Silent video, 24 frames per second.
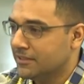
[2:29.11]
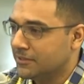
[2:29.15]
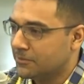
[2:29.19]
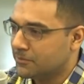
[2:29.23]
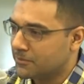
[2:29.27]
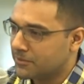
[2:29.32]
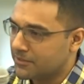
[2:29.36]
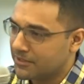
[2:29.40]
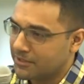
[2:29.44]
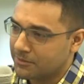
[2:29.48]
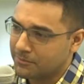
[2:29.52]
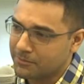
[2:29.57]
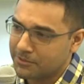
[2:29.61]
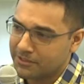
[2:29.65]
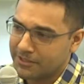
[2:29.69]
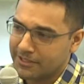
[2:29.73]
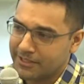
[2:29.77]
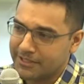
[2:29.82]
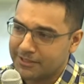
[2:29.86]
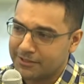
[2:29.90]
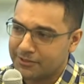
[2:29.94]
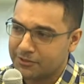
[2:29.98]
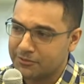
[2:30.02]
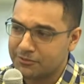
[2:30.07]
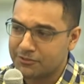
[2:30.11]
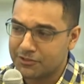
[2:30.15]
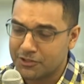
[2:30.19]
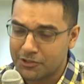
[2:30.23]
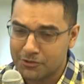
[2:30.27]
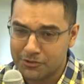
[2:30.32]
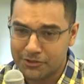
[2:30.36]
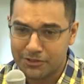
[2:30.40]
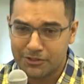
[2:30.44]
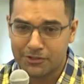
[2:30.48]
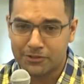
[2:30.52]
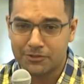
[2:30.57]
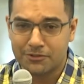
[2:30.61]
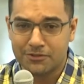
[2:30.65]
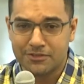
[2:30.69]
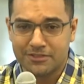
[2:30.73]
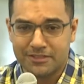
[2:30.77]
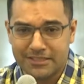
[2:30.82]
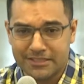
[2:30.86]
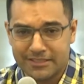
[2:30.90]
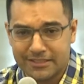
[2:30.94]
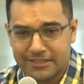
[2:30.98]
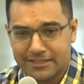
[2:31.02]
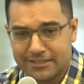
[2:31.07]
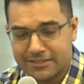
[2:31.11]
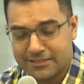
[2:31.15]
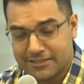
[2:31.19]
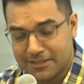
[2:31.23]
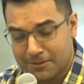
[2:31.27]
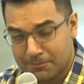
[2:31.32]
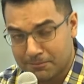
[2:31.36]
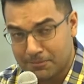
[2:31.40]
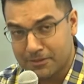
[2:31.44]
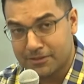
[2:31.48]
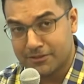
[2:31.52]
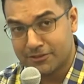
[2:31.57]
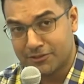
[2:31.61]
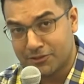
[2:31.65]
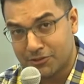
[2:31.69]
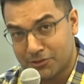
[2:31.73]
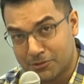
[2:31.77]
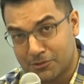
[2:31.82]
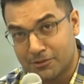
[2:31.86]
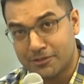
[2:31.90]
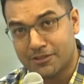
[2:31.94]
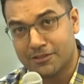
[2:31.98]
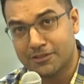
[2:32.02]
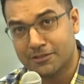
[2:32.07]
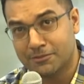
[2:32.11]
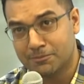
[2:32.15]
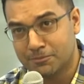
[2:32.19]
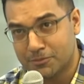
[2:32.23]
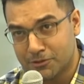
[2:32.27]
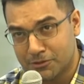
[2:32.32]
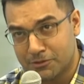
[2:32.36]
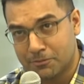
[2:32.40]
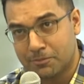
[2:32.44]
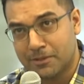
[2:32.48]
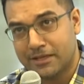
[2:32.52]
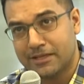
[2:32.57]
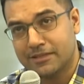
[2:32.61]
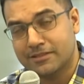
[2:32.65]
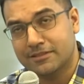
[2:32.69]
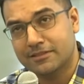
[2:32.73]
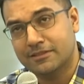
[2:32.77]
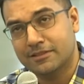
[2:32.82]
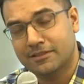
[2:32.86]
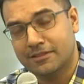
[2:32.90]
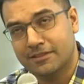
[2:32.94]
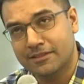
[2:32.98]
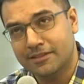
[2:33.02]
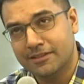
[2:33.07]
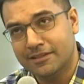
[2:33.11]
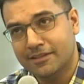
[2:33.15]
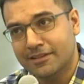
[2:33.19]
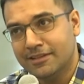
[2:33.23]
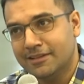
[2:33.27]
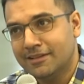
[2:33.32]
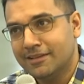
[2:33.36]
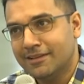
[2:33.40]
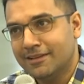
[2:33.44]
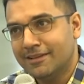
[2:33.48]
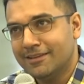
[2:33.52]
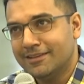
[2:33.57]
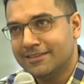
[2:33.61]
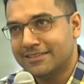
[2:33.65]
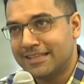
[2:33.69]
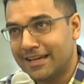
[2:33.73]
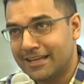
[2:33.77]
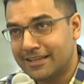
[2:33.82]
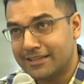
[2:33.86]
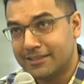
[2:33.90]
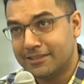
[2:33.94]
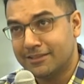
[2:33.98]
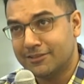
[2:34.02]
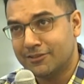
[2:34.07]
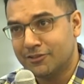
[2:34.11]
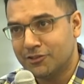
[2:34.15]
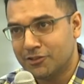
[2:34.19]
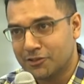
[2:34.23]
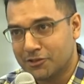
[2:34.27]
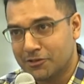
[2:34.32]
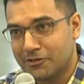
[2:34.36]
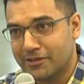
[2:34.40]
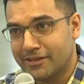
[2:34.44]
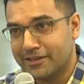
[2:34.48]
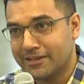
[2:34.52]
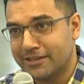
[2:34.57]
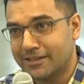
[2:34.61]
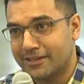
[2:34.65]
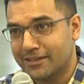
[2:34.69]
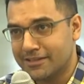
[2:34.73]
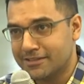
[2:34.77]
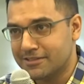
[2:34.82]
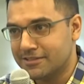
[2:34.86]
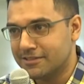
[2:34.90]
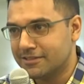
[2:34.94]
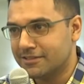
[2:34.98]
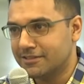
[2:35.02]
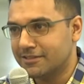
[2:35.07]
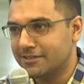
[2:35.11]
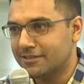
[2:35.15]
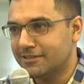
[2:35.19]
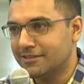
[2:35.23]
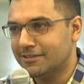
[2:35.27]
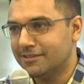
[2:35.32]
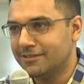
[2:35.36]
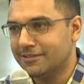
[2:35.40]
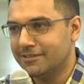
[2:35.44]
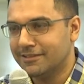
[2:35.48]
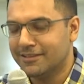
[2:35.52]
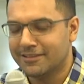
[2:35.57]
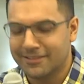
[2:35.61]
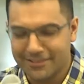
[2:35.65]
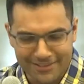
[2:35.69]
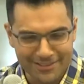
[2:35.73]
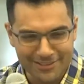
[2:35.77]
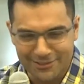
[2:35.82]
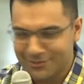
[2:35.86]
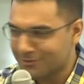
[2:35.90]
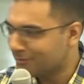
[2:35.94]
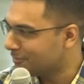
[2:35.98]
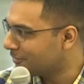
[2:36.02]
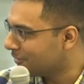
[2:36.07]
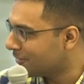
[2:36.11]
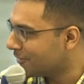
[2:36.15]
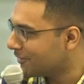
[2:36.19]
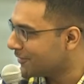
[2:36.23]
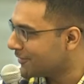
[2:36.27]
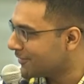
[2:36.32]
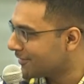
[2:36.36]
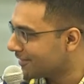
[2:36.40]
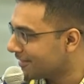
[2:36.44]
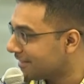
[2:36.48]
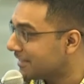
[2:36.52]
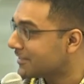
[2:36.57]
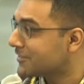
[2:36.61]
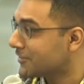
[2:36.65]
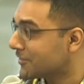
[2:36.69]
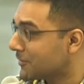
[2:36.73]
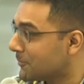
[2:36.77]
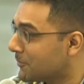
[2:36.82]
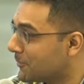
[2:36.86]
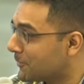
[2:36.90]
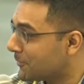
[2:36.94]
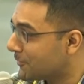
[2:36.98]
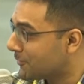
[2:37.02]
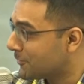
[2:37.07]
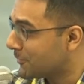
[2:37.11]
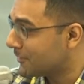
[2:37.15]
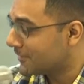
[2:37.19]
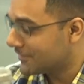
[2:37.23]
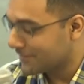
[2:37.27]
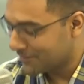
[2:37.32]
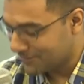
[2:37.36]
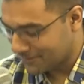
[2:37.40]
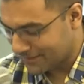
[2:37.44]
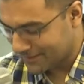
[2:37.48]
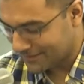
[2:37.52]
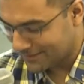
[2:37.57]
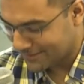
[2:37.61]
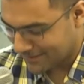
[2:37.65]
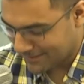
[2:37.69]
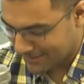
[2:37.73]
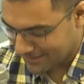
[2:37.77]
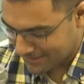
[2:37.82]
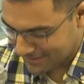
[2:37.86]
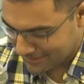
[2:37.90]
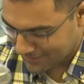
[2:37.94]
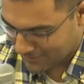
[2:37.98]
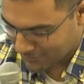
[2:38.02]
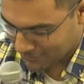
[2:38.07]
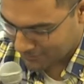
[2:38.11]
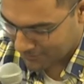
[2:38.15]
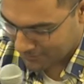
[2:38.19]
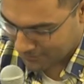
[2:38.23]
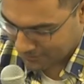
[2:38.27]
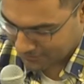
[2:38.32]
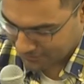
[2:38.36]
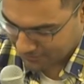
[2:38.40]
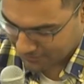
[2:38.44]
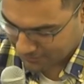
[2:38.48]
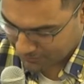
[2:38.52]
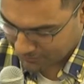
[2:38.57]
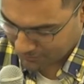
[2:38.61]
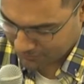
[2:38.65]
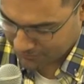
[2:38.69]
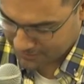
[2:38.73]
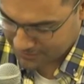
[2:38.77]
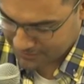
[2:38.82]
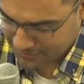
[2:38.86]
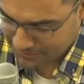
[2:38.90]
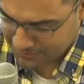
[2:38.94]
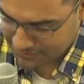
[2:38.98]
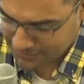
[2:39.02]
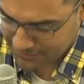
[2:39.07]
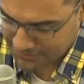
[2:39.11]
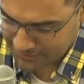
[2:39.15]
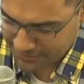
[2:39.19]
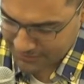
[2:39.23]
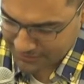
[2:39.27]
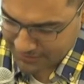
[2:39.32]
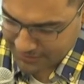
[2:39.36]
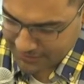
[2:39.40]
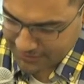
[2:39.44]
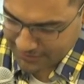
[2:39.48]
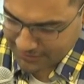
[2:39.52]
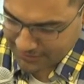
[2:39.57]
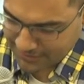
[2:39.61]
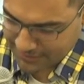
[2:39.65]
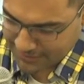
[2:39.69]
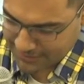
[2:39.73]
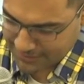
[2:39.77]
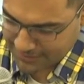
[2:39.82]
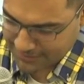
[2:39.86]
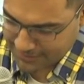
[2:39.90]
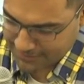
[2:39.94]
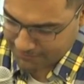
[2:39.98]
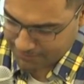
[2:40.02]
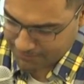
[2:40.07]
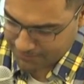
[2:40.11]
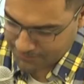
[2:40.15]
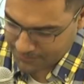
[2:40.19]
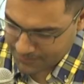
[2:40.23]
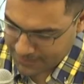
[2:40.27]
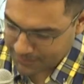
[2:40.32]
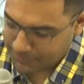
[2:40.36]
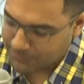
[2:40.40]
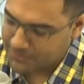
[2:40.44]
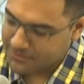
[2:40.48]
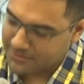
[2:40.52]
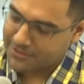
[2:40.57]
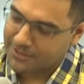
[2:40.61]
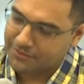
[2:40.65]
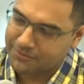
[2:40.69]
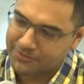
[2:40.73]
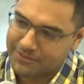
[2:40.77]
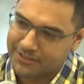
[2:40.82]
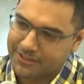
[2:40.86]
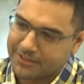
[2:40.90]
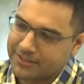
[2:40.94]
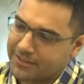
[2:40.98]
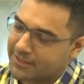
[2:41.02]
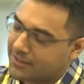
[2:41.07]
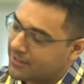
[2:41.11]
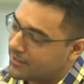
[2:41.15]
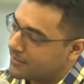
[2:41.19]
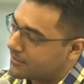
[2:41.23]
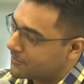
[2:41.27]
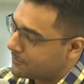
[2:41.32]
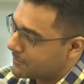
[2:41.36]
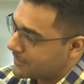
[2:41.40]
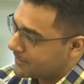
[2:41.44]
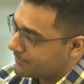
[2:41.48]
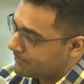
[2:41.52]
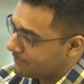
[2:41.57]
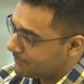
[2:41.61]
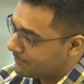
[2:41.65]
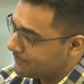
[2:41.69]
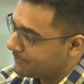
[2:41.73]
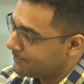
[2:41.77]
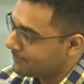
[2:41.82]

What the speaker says: whether they're working out of Tokyo, Sydney, Tampa, New York, Budapest, Tallinn, Ukraine, London. I think that's all. Yeah, Singapore is all. Yeah, so our offices. That was definitely the hard bit.